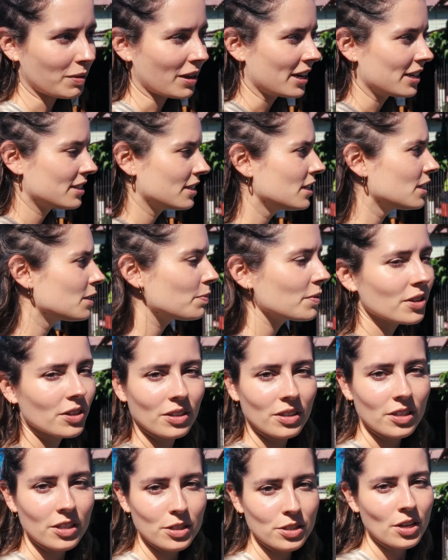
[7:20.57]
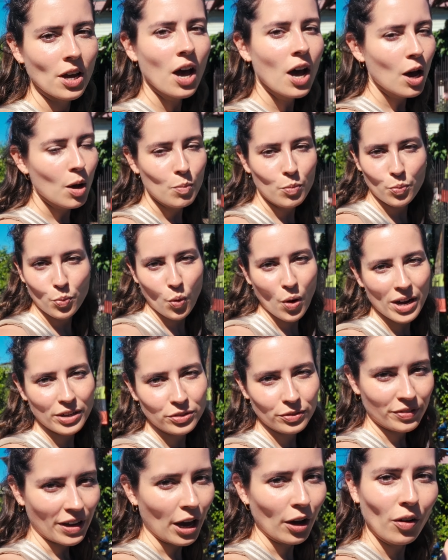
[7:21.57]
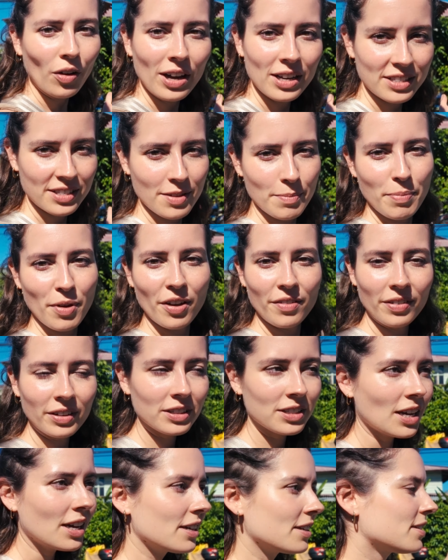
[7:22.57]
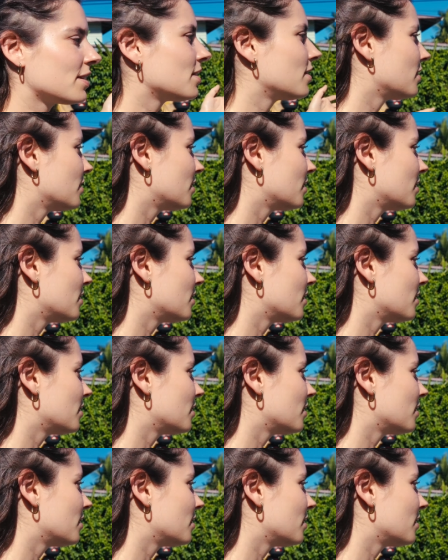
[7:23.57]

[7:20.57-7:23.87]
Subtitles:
places because Puerto Viejo is the perfect size.